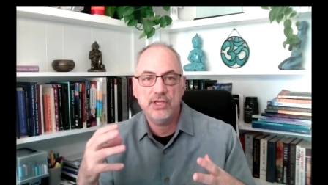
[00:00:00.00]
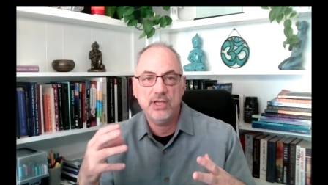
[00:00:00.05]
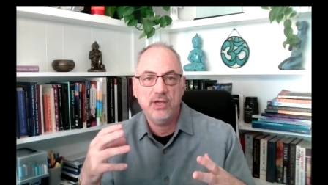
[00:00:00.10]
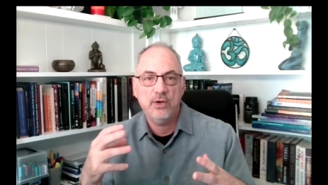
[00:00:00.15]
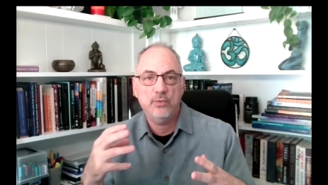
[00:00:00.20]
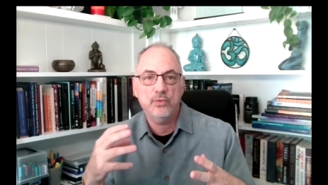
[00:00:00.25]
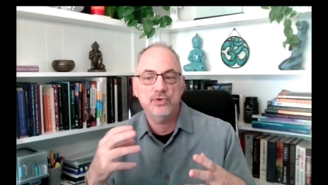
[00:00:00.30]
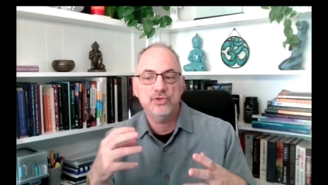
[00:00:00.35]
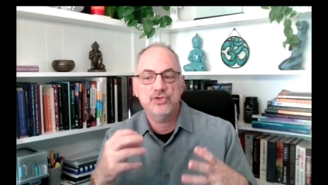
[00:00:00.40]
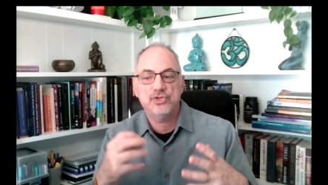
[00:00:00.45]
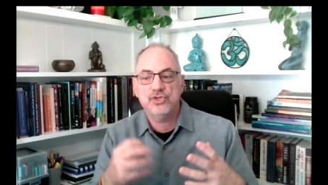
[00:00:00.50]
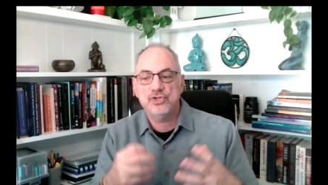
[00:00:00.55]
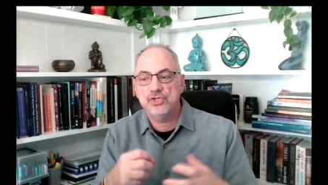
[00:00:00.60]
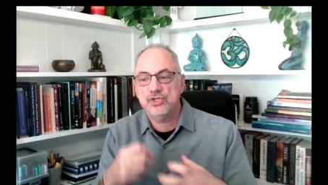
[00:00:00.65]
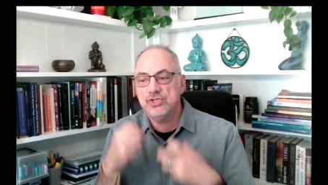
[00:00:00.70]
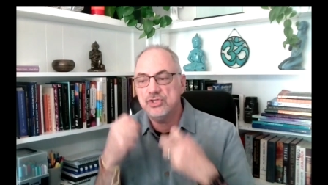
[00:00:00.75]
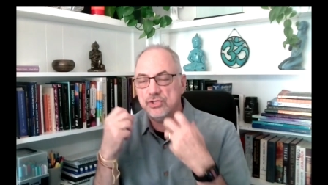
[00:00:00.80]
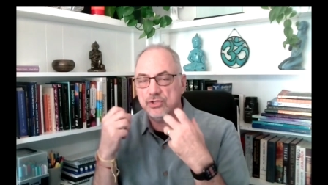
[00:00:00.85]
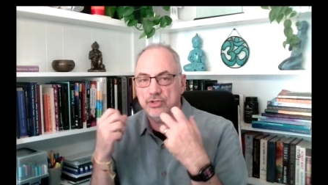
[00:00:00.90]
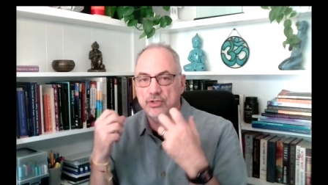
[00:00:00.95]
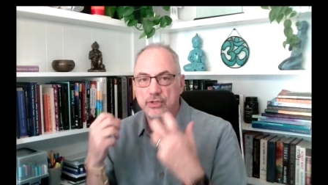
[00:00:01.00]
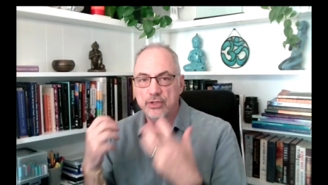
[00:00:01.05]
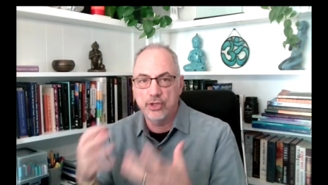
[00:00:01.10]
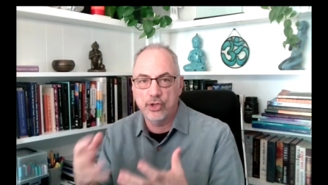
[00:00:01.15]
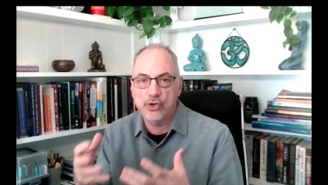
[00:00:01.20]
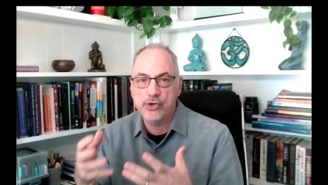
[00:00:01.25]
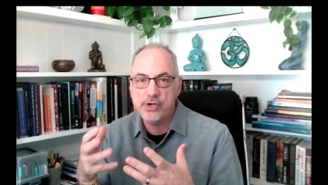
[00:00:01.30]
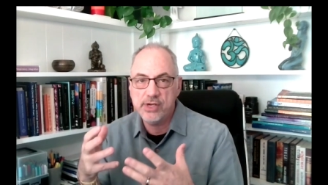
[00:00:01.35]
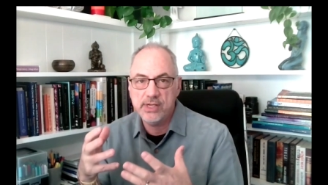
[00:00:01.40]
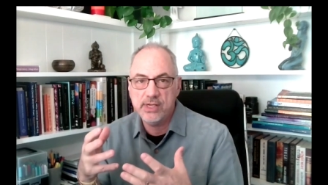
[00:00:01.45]
it was just
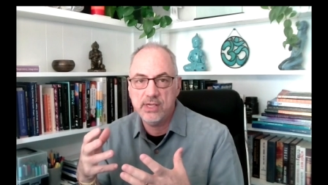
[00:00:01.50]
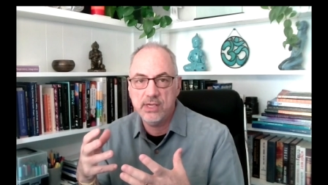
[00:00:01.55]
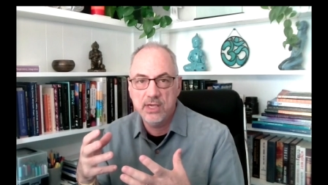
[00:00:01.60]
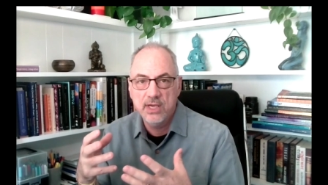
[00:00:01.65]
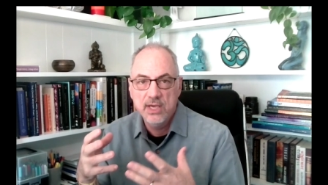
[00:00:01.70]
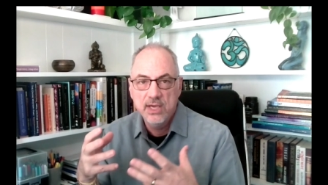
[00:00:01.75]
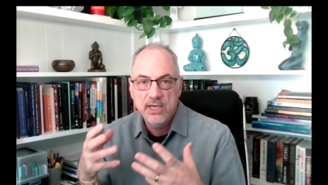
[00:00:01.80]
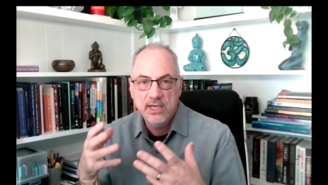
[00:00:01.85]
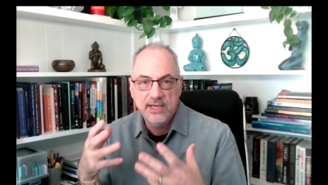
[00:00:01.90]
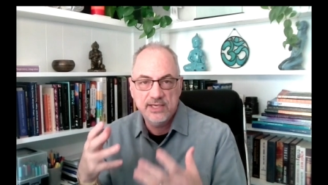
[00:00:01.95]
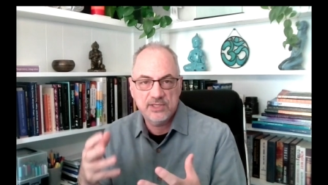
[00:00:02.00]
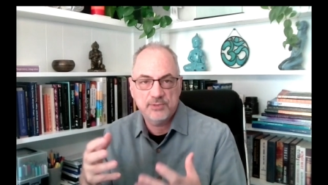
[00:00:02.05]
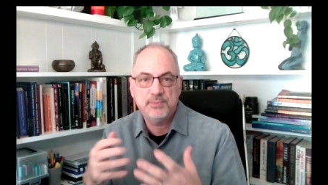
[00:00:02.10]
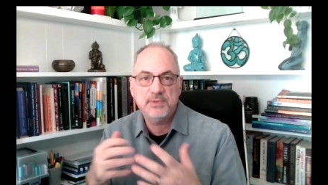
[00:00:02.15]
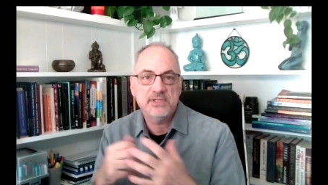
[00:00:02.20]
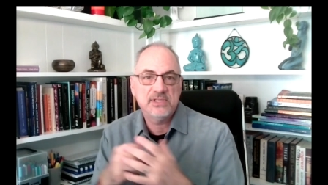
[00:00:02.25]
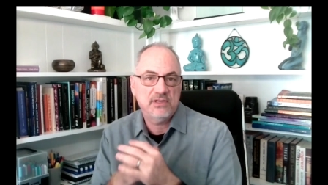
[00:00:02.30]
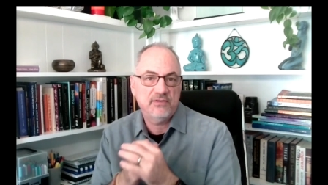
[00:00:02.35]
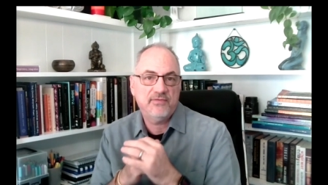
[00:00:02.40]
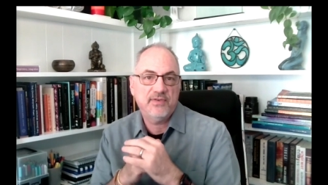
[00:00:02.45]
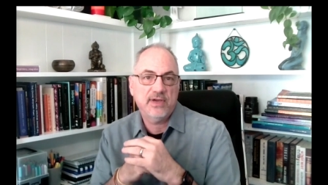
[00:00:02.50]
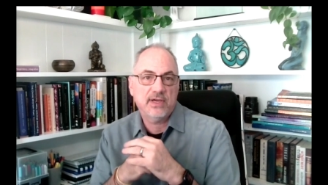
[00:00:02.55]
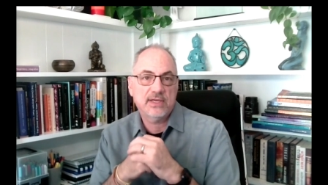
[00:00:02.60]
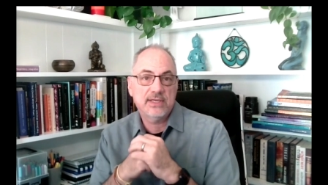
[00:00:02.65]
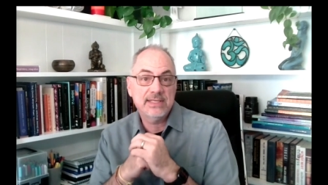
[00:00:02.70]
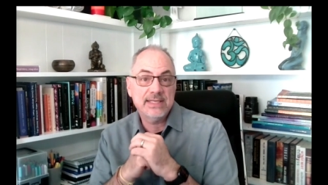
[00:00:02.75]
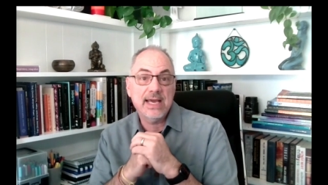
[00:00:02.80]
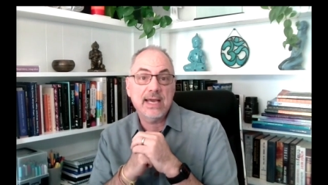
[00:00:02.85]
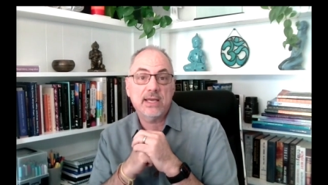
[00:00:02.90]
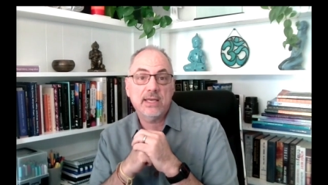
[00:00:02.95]
learning a
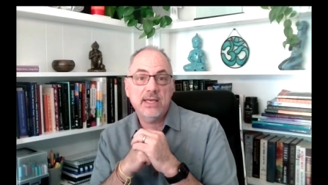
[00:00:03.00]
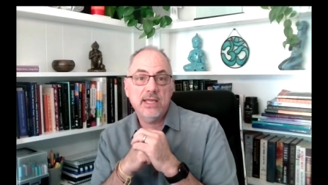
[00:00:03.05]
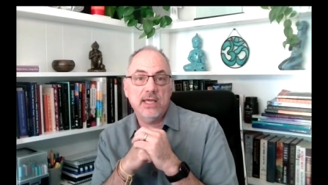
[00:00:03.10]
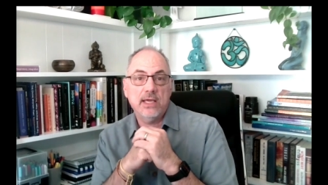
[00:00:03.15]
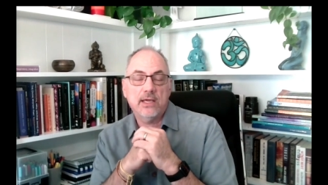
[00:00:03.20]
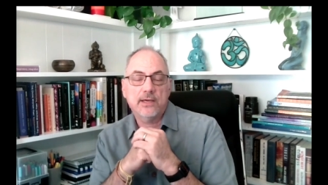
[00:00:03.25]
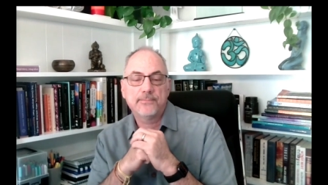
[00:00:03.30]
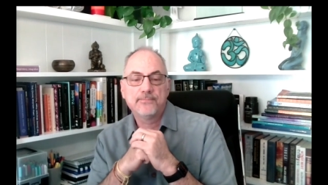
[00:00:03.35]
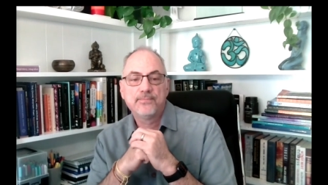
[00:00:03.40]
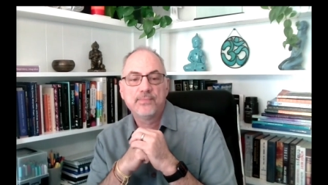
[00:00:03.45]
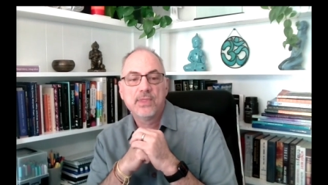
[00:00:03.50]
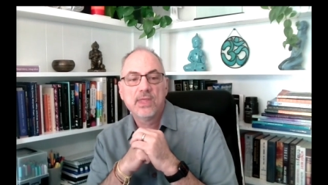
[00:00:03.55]
specific technique.